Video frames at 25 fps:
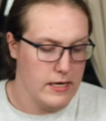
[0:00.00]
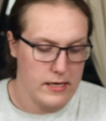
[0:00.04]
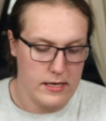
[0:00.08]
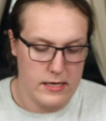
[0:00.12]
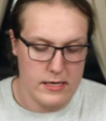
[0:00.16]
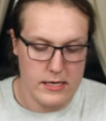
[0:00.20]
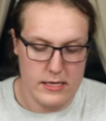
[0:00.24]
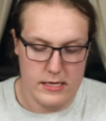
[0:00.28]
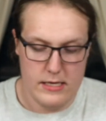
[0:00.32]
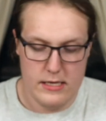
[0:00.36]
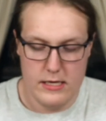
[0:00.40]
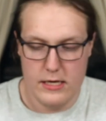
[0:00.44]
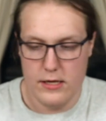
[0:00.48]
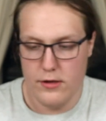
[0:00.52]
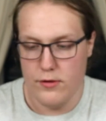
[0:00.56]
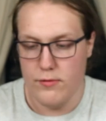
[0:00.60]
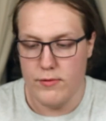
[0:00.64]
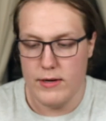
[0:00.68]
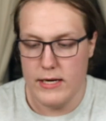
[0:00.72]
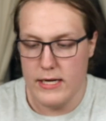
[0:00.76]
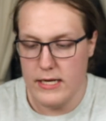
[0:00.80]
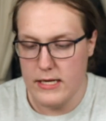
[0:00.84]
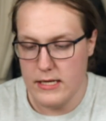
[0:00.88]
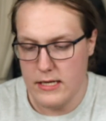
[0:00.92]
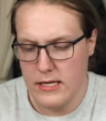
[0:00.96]

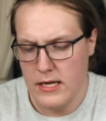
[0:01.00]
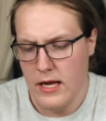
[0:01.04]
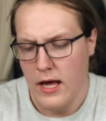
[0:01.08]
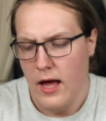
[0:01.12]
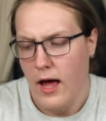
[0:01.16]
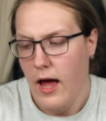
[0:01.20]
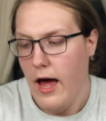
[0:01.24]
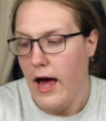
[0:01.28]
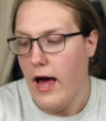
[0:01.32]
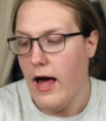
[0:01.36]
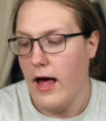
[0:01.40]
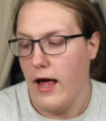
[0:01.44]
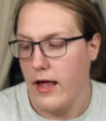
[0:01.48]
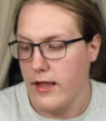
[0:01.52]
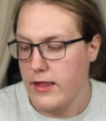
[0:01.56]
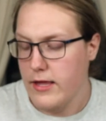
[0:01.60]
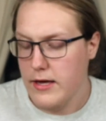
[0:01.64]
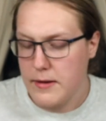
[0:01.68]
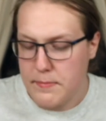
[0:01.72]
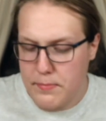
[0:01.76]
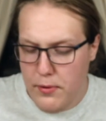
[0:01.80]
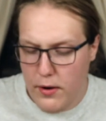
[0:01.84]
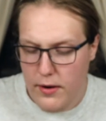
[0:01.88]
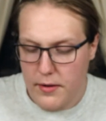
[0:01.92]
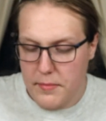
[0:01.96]
Distilleries. I
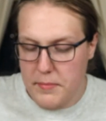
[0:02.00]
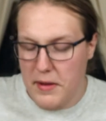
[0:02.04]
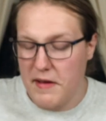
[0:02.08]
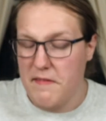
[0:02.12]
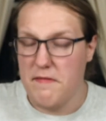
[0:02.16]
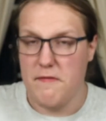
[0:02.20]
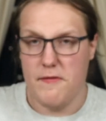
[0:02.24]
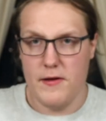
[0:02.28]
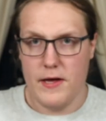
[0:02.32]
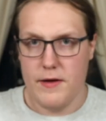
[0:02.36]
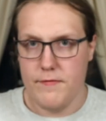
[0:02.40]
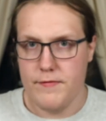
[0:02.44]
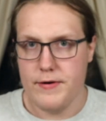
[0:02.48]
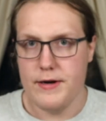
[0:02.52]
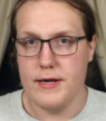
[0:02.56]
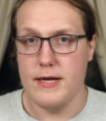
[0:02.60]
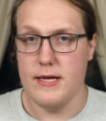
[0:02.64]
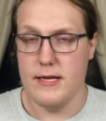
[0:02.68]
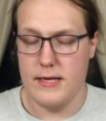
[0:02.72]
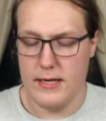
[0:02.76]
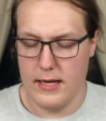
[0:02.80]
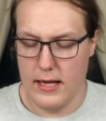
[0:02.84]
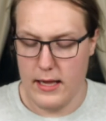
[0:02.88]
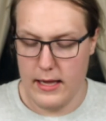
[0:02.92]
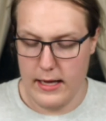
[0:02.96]
think probably my favorite,
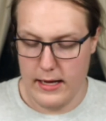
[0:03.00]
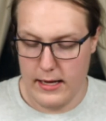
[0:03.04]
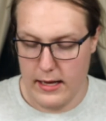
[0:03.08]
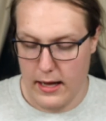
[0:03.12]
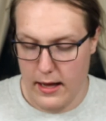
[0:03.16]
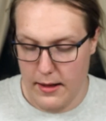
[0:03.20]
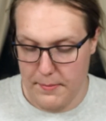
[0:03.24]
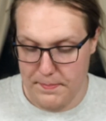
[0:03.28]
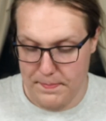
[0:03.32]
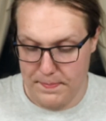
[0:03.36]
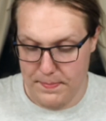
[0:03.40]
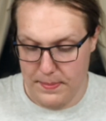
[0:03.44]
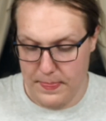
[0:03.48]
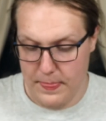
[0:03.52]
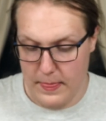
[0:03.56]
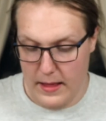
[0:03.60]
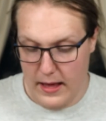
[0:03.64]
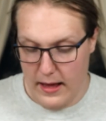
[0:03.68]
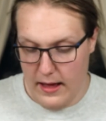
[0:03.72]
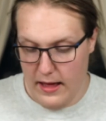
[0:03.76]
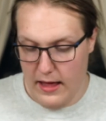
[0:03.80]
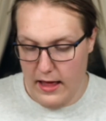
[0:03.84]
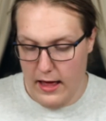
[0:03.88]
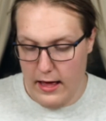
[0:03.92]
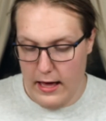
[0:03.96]

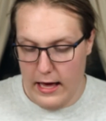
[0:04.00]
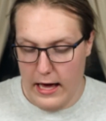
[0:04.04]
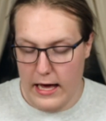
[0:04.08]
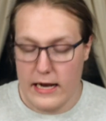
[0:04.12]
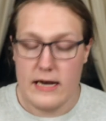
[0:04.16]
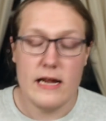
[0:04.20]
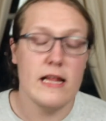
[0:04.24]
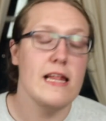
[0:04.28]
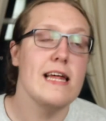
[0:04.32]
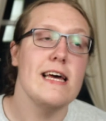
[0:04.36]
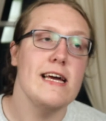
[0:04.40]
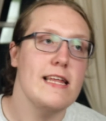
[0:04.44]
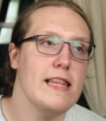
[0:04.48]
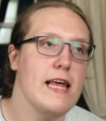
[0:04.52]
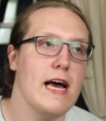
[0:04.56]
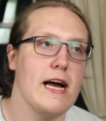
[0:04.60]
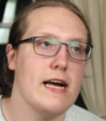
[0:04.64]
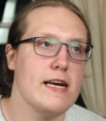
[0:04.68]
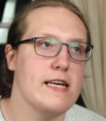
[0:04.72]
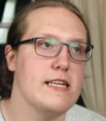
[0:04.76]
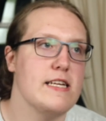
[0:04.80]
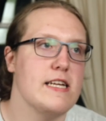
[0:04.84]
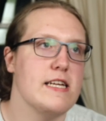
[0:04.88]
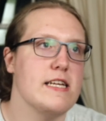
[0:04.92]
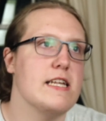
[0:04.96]
and I like that
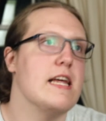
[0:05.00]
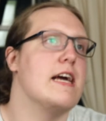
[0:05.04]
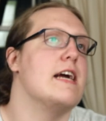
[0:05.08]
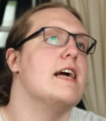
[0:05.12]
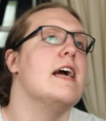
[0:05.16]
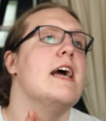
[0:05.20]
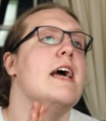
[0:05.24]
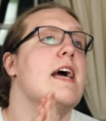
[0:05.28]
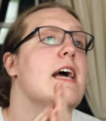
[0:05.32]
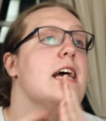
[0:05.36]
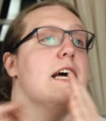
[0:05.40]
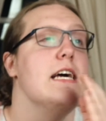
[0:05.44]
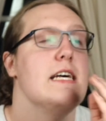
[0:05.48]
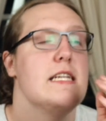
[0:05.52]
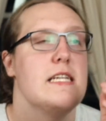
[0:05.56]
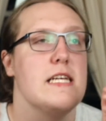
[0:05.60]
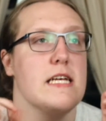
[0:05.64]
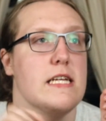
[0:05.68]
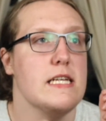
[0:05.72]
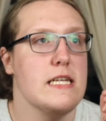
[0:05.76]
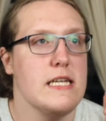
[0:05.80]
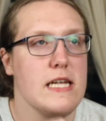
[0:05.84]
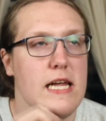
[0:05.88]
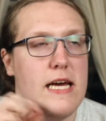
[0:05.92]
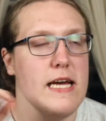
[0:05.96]
because it's
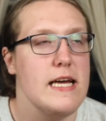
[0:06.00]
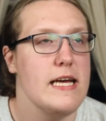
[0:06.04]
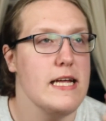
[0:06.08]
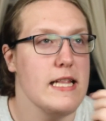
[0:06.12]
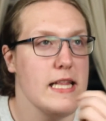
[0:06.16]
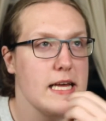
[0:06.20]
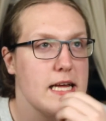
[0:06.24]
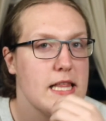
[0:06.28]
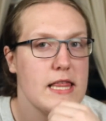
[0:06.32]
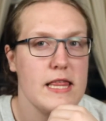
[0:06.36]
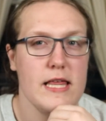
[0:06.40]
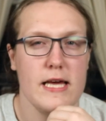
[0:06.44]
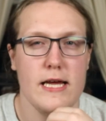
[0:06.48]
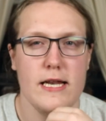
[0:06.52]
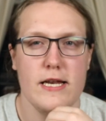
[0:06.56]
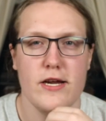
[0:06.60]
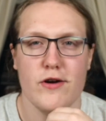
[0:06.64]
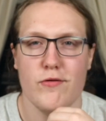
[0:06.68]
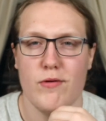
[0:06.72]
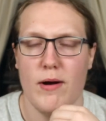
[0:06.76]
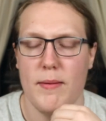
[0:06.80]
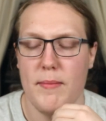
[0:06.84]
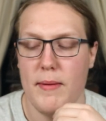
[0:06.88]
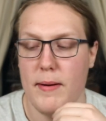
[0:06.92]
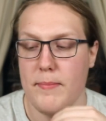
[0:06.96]
a slight thing to
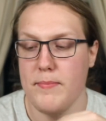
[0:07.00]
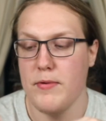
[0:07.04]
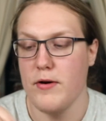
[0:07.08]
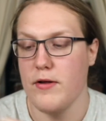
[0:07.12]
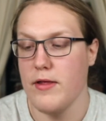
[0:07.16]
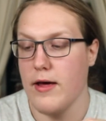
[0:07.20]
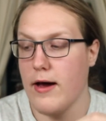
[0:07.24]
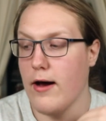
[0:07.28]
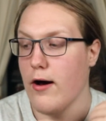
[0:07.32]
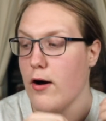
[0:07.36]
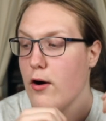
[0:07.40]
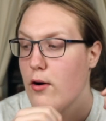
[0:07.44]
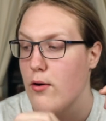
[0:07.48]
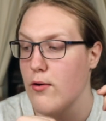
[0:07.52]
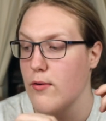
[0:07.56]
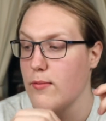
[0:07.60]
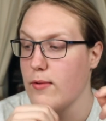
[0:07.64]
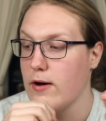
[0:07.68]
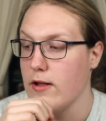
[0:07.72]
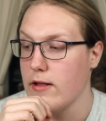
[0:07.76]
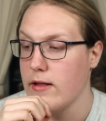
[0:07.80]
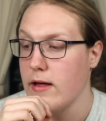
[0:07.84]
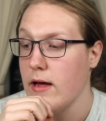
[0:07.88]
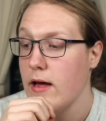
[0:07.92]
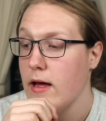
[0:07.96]
remember that, oh
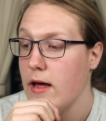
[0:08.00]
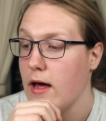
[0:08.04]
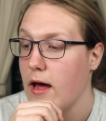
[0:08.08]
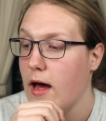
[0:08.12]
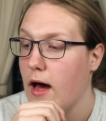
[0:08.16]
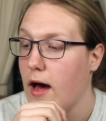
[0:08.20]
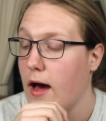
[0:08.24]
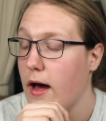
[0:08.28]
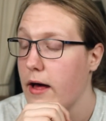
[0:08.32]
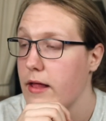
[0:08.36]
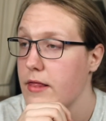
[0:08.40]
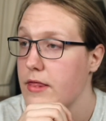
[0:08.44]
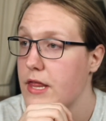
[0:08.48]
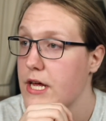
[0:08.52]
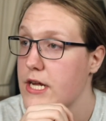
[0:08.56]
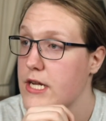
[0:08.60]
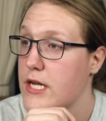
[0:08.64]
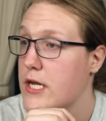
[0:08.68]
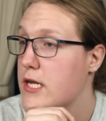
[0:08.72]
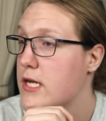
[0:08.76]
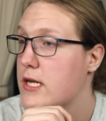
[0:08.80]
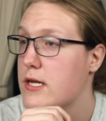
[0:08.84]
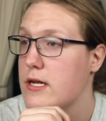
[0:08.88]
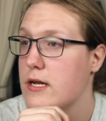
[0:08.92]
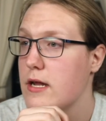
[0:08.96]
well,
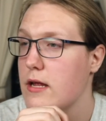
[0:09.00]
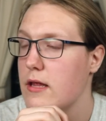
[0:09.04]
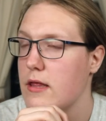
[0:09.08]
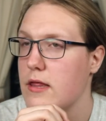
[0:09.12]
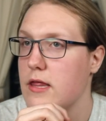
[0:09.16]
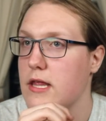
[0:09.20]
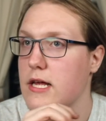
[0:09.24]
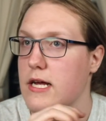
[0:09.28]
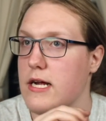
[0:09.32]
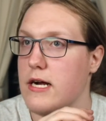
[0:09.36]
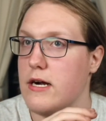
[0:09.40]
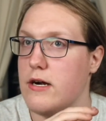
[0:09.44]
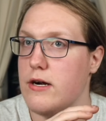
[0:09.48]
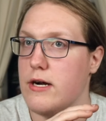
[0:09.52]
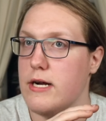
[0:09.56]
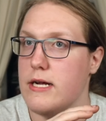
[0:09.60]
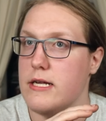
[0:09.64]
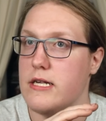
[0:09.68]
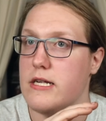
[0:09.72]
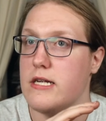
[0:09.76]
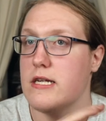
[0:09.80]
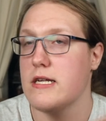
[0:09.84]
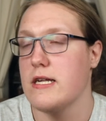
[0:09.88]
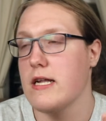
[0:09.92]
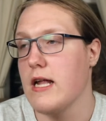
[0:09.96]
there
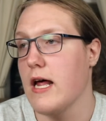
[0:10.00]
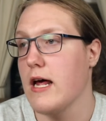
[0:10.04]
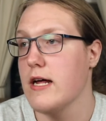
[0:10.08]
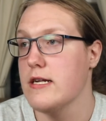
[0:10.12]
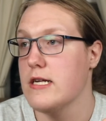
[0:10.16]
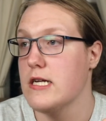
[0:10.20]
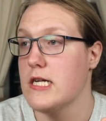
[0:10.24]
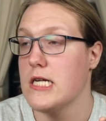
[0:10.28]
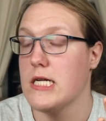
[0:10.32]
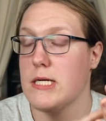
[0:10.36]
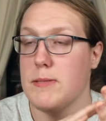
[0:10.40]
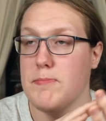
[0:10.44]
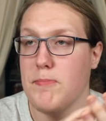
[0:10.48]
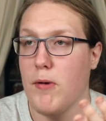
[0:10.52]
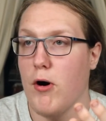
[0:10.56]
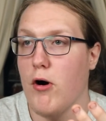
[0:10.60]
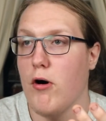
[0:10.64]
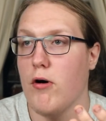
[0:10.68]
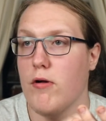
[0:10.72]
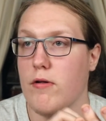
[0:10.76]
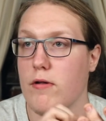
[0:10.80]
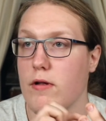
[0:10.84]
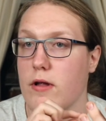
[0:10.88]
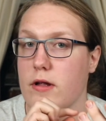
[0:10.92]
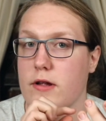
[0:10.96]
is a
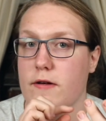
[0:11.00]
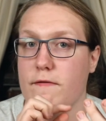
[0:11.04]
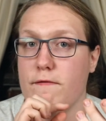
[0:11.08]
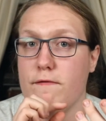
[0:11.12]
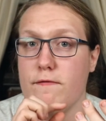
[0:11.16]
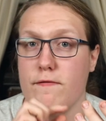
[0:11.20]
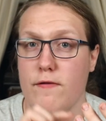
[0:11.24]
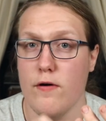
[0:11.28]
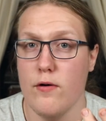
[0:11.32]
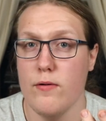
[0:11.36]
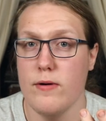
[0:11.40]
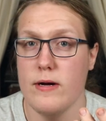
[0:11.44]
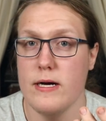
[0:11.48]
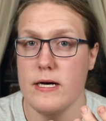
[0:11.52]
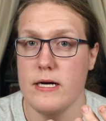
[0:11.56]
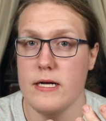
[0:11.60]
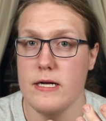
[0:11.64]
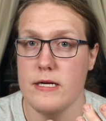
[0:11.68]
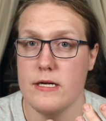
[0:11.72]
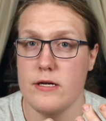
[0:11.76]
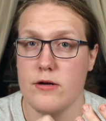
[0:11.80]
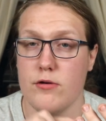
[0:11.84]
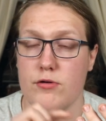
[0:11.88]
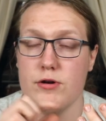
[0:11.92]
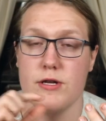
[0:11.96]
small
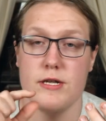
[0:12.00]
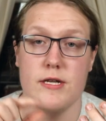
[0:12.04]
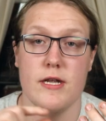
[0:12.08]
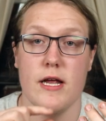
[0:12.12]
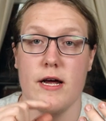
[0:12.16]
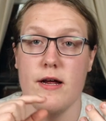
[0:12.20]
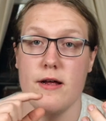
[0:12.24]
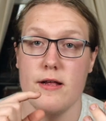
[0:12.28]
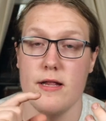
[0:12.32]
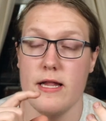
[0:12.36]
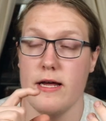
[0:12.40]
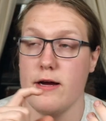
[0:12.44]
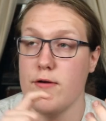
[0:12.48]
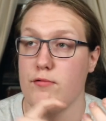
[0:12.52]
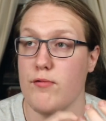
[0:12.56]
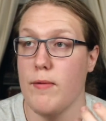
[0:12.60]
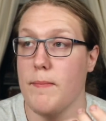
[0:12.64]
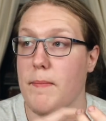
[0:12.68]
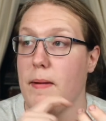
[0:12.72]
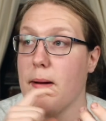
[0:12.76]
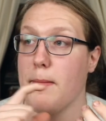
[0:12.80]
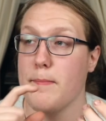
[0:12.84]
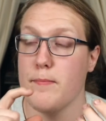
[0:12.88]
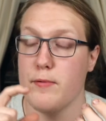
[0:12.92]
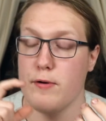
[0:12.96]
focus or slight
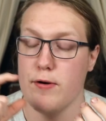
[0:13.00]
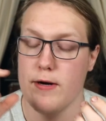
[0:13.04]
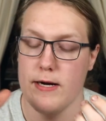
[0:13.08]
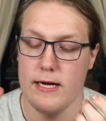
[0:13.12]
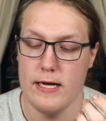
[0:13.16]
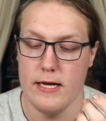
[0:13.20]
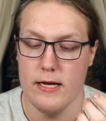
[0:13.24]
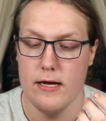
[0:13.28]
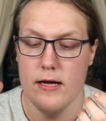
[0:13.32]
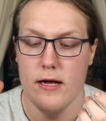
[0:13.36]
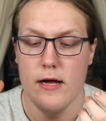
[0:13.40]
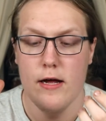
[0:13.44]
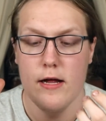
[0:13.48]
remembering,